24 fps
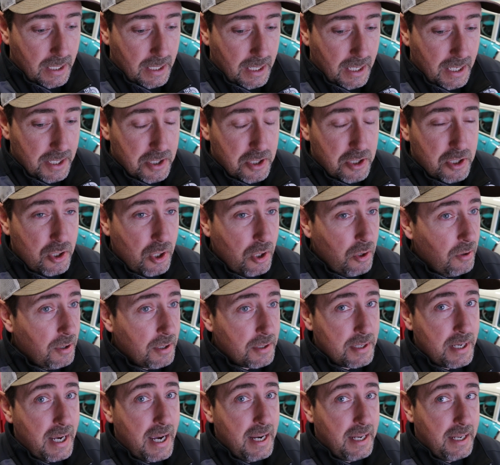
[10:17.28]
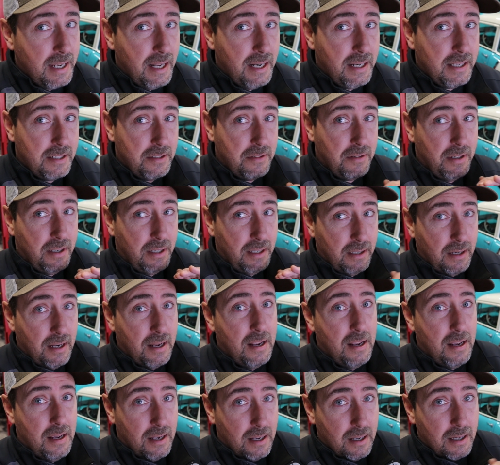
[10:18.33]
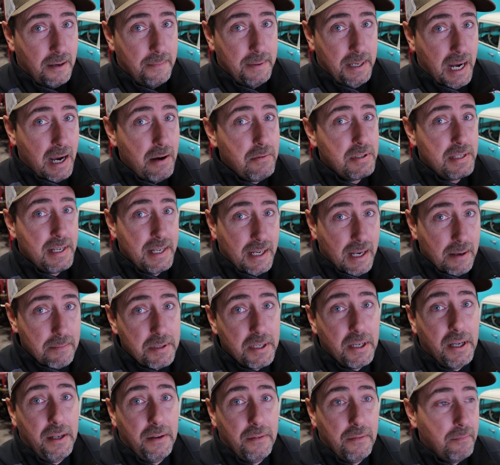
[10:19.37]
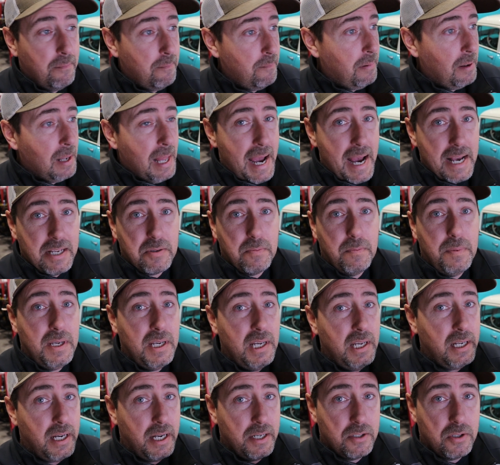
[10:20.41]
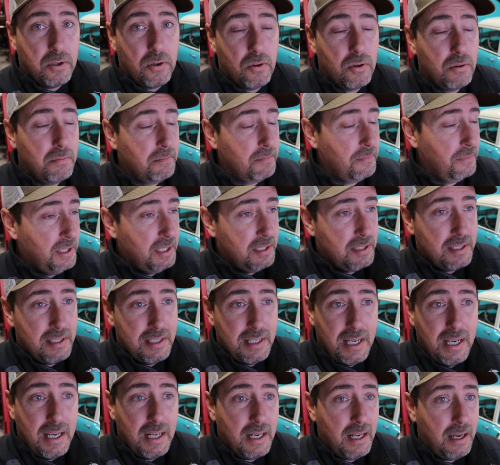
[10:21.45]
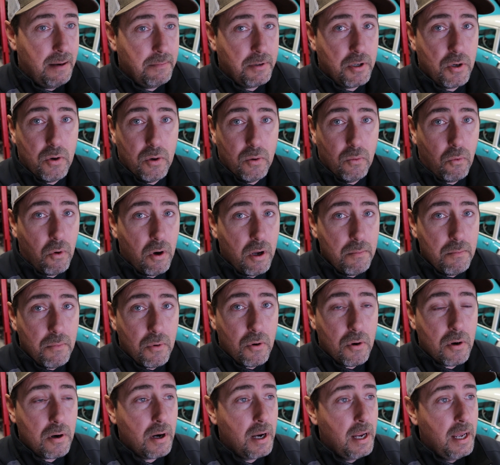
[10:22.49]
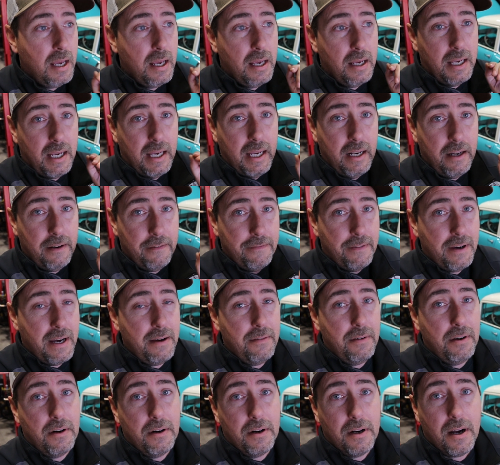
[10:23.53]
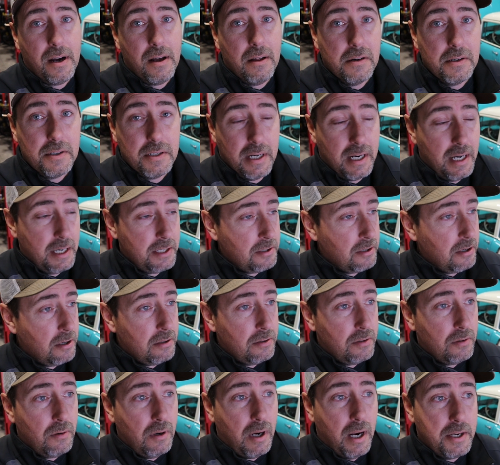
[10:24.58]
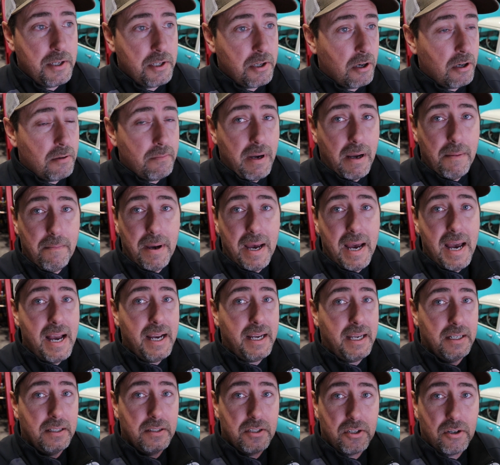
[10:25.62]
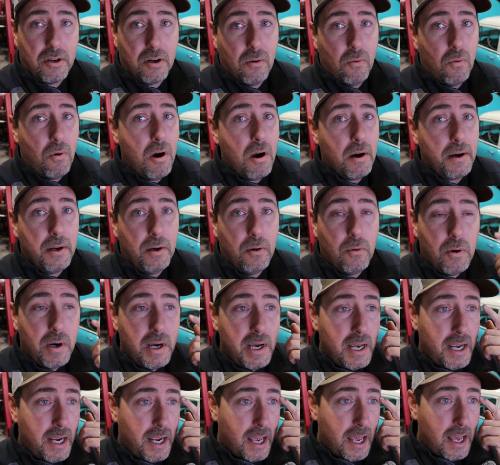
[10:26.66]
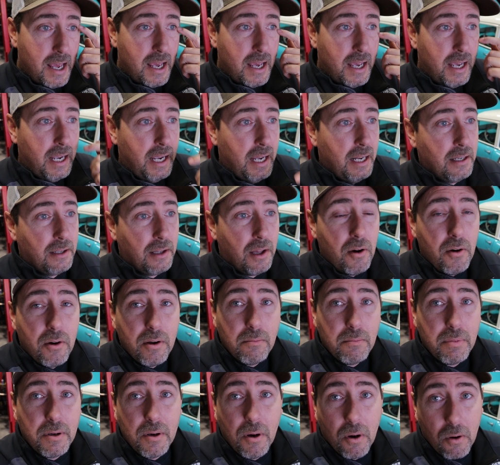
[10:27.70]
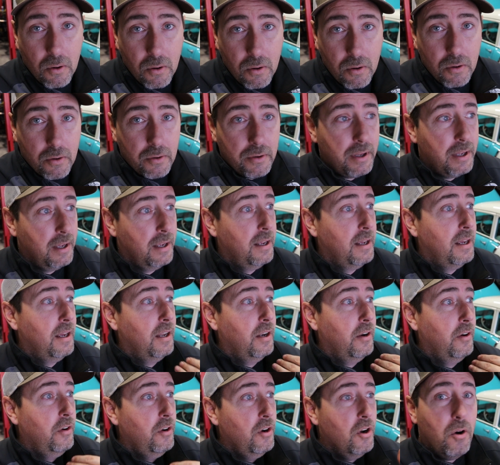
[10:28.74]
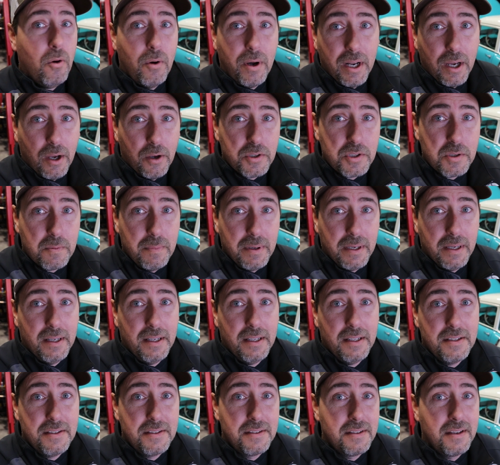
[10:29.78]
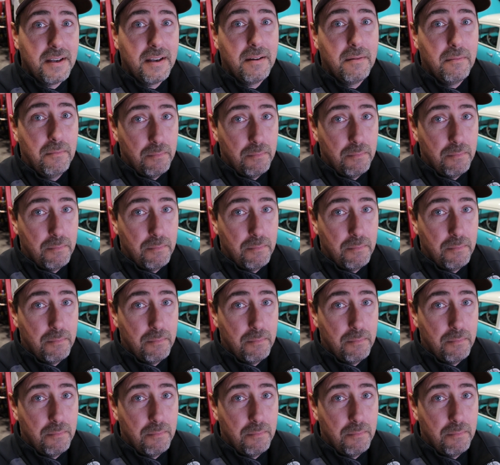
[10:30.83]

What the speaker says: As soon as I I was like, I'm done. Last bid, I told him, this is it. I'm going one more. Hit it $500. And I turned my back and started walking away. And lo and behold, no one else bids.